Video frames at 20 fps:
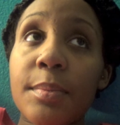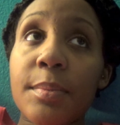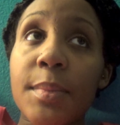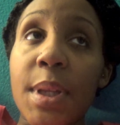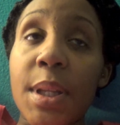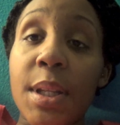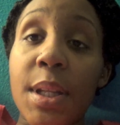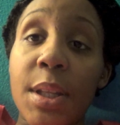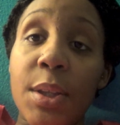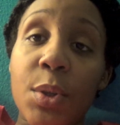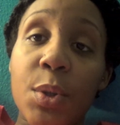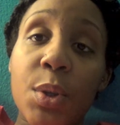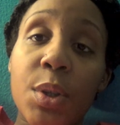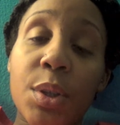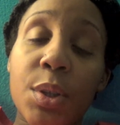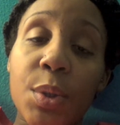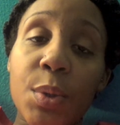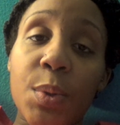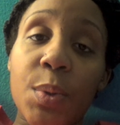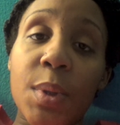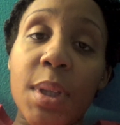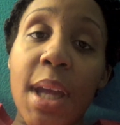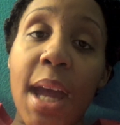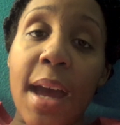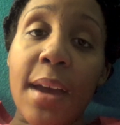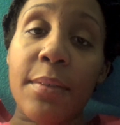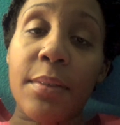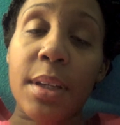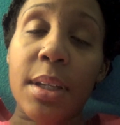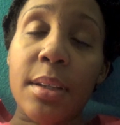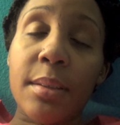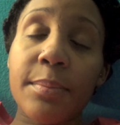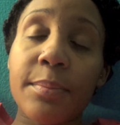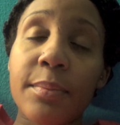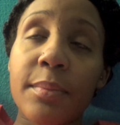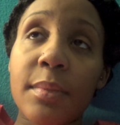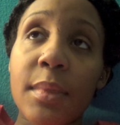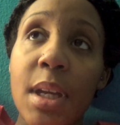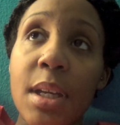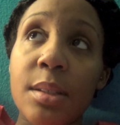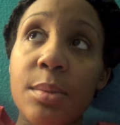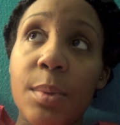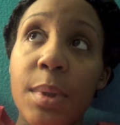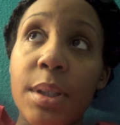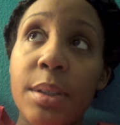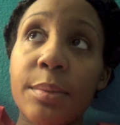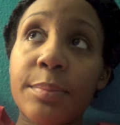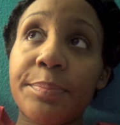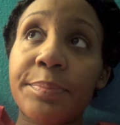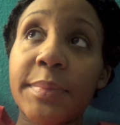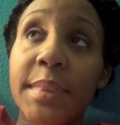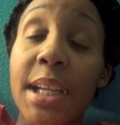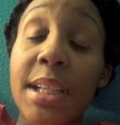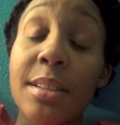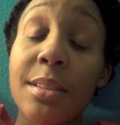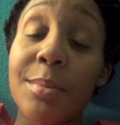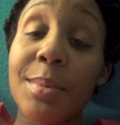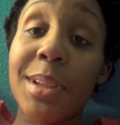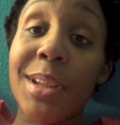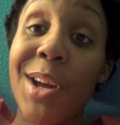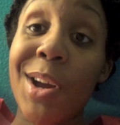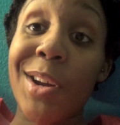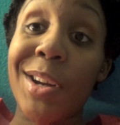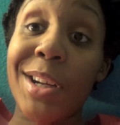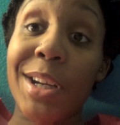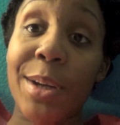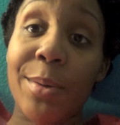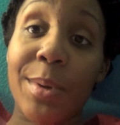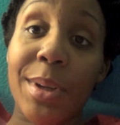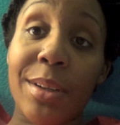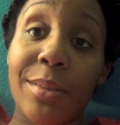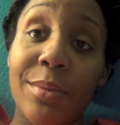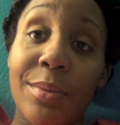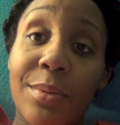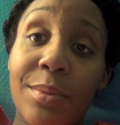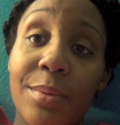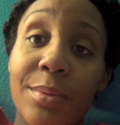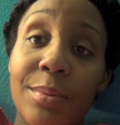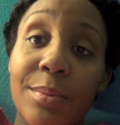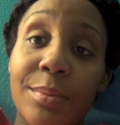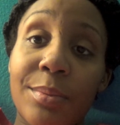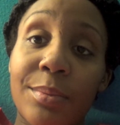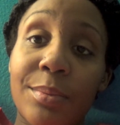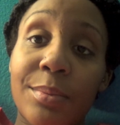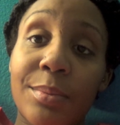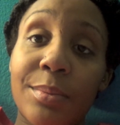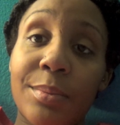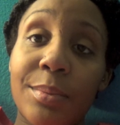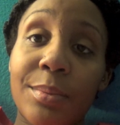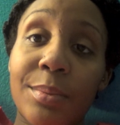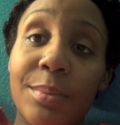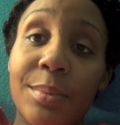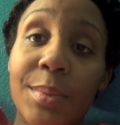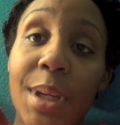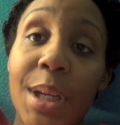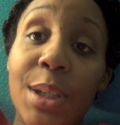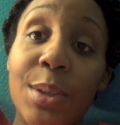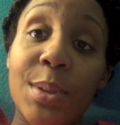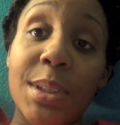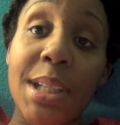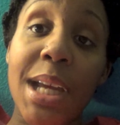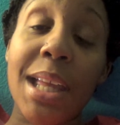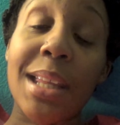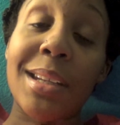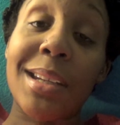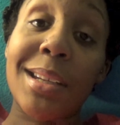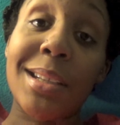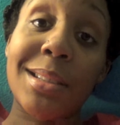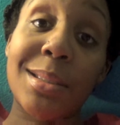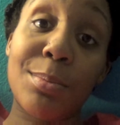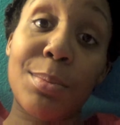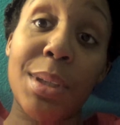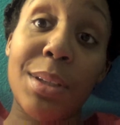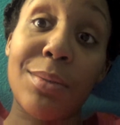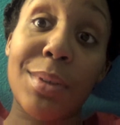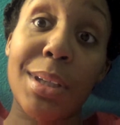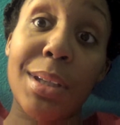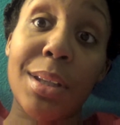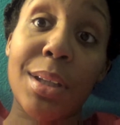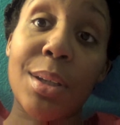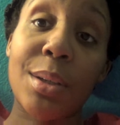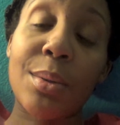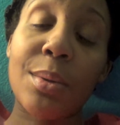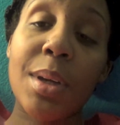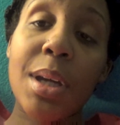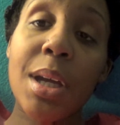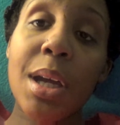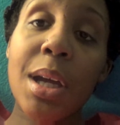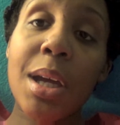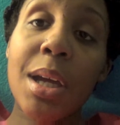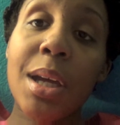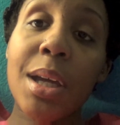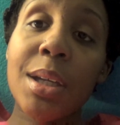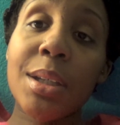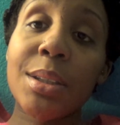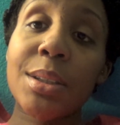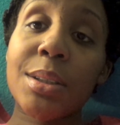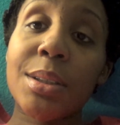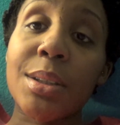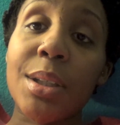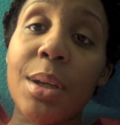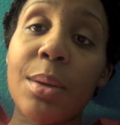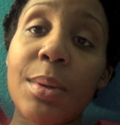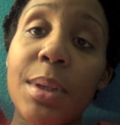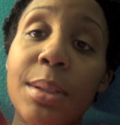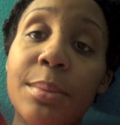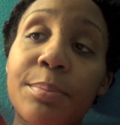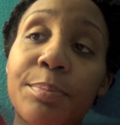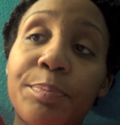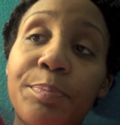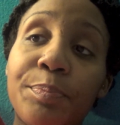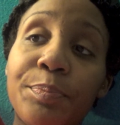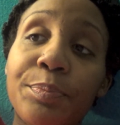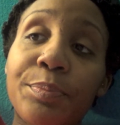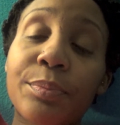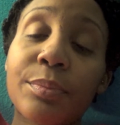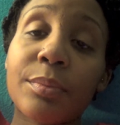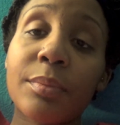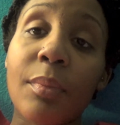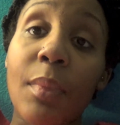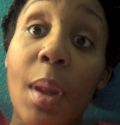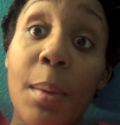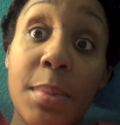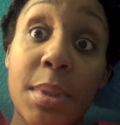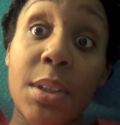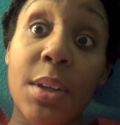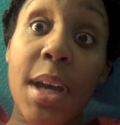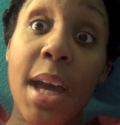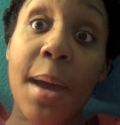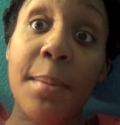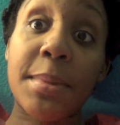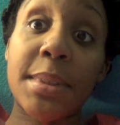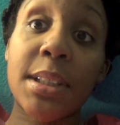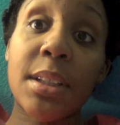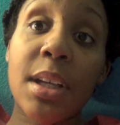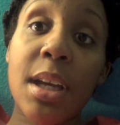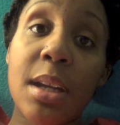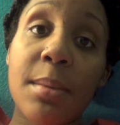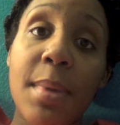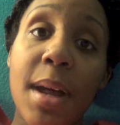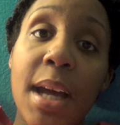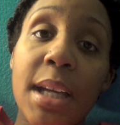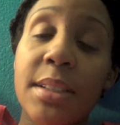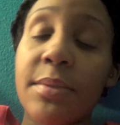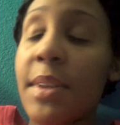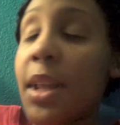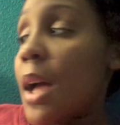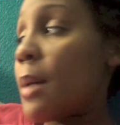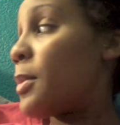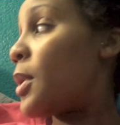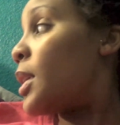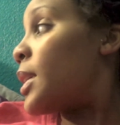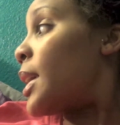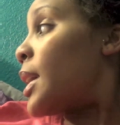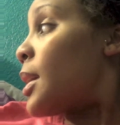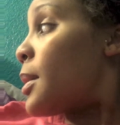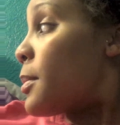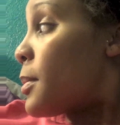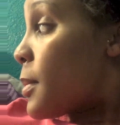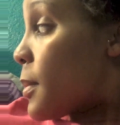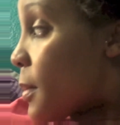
they did it through the IV as well. It takes a little bit longer to get rid of a UTI than does BV though. So I'm still on antibiotics, but I'm on a